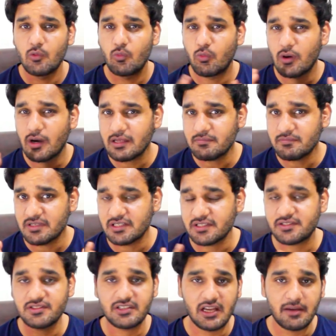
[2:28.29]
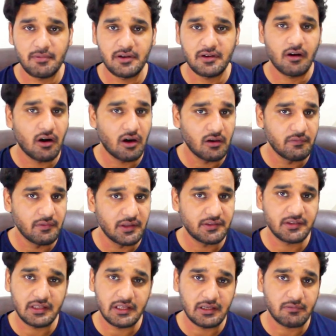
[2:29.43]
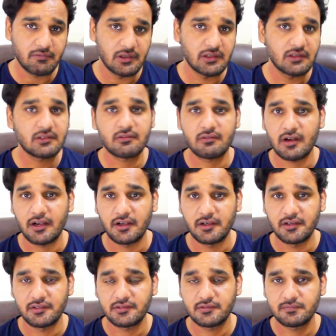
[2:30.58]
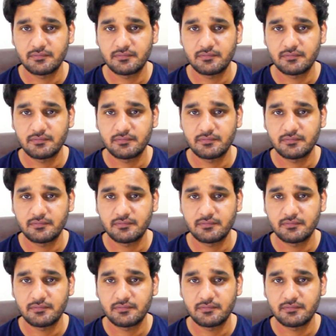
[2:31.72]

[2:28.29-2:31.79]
Why must debit always equal credits?